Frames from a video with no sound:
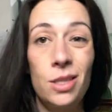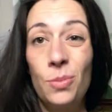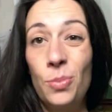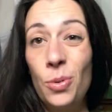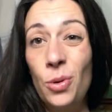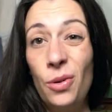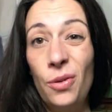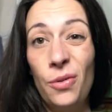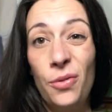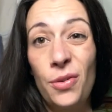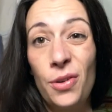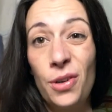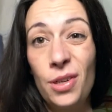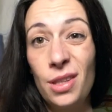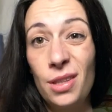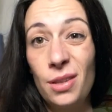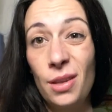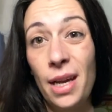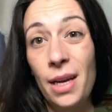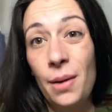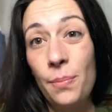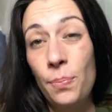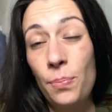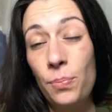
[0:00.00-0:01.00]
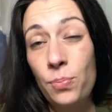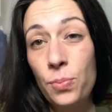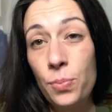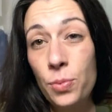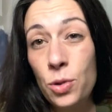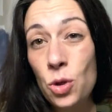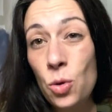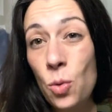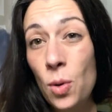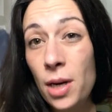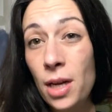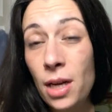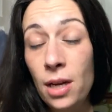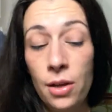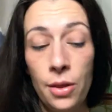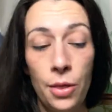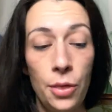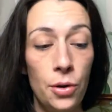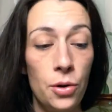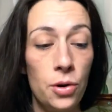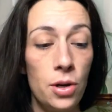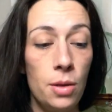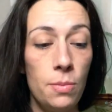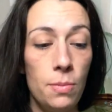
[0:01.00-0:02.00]
brew it for like 20 to
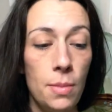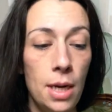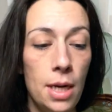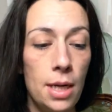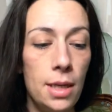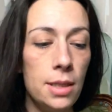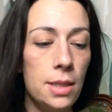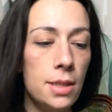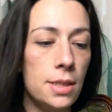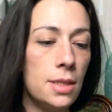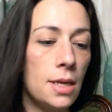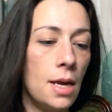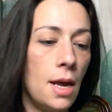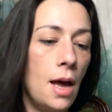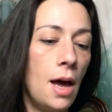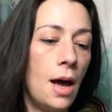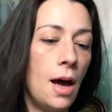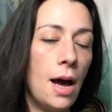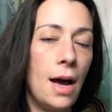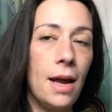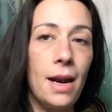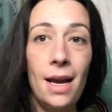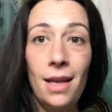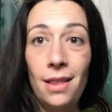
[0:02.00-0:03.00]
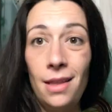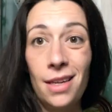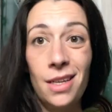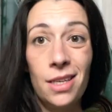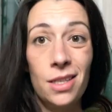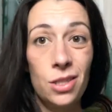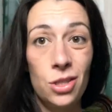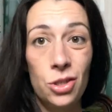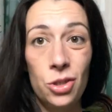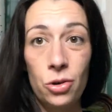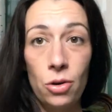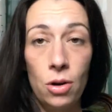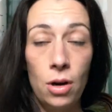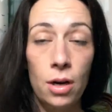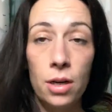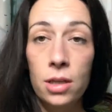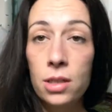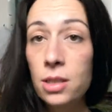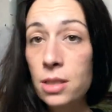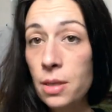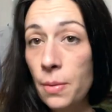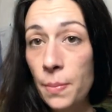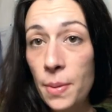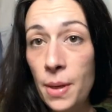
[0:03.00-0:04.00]
30 minutes, and I like it strong.
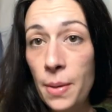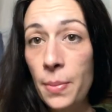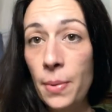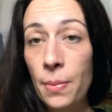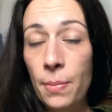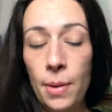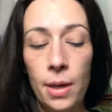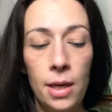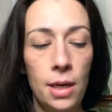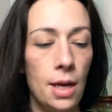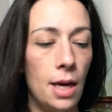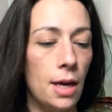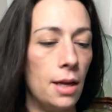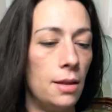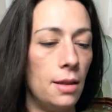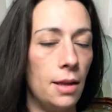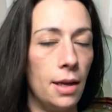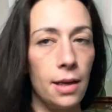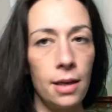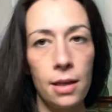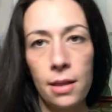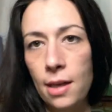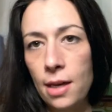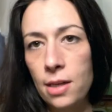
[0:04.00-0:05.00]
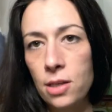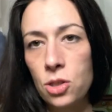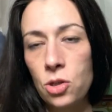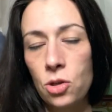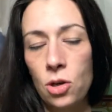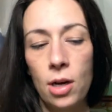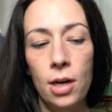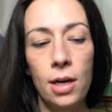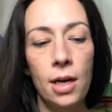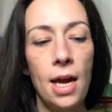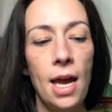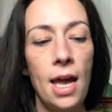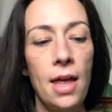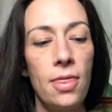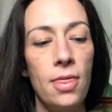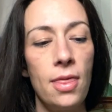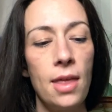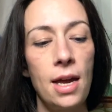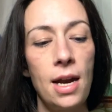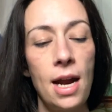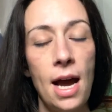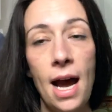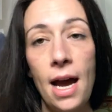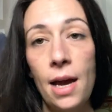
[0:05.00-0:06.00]
Some people might not like it that strong. And
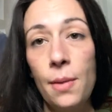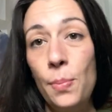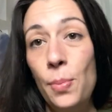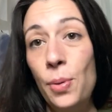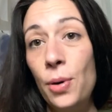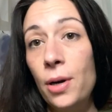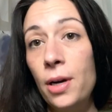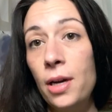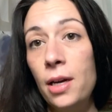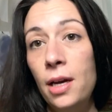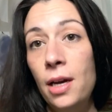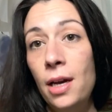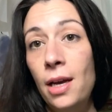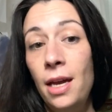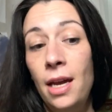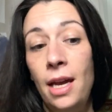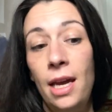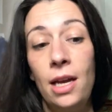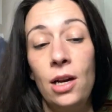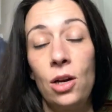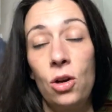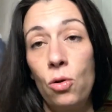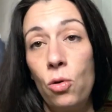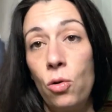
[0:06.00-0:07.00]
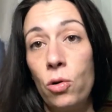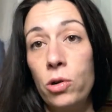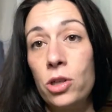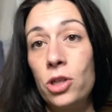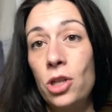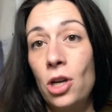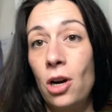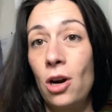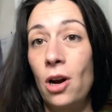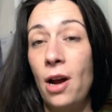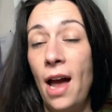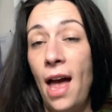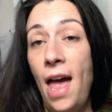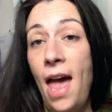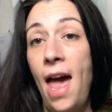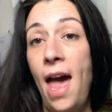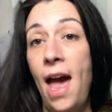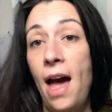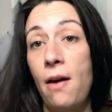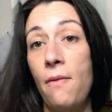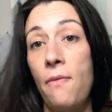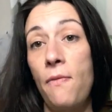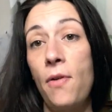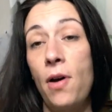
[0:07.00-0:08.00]
then I put in a quart jar a
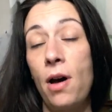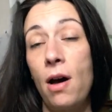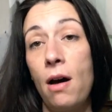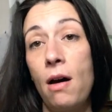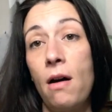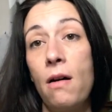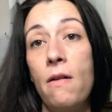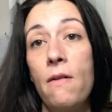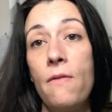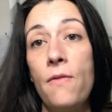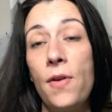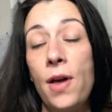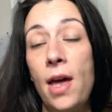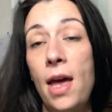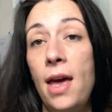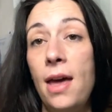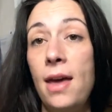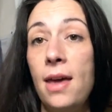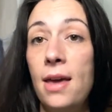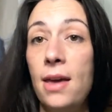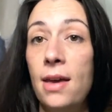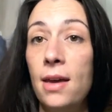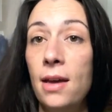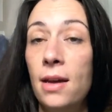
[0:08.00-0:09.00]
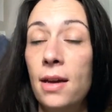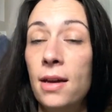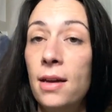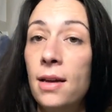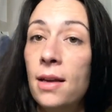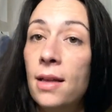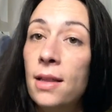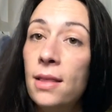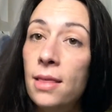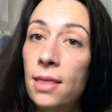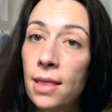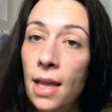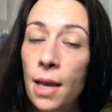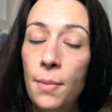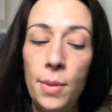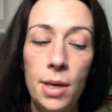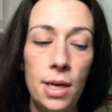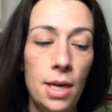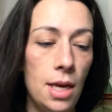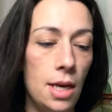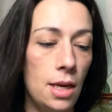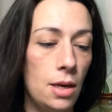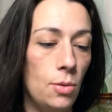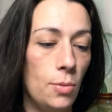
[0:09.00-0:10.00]
half of a lemon
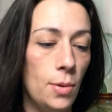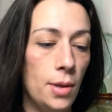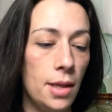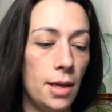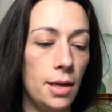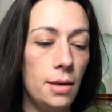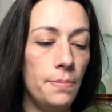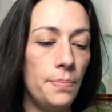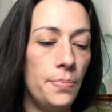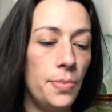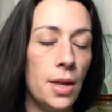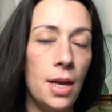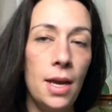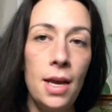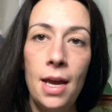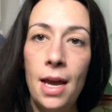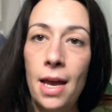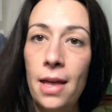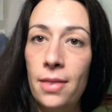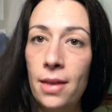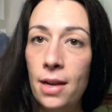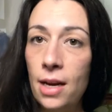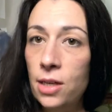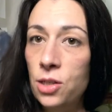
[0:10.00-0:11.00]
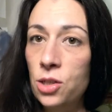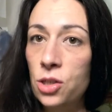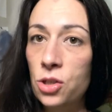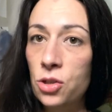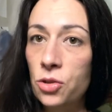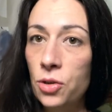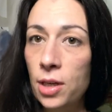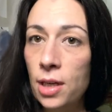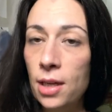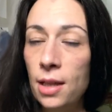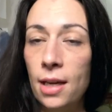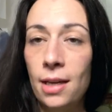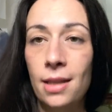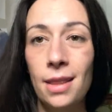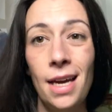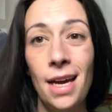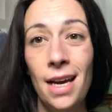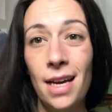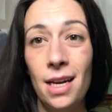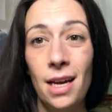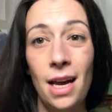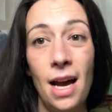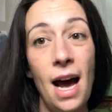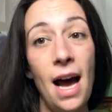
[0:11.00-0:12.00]
in with it, and then I just drink it like
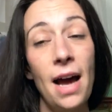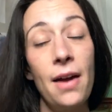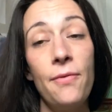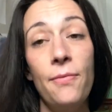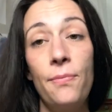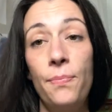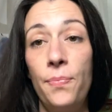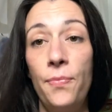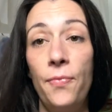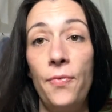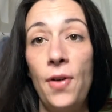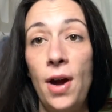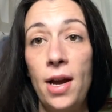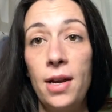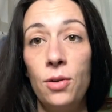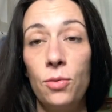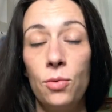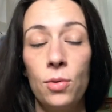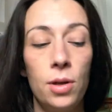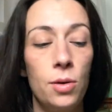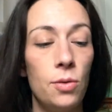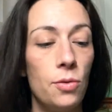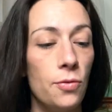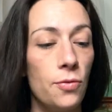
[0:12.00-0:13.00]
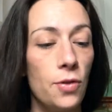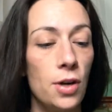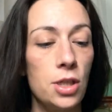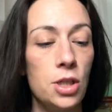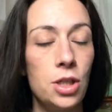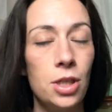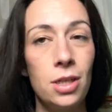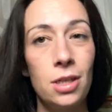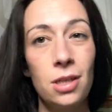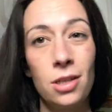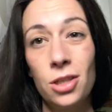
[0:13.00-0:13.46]
that. I find it really refreshing,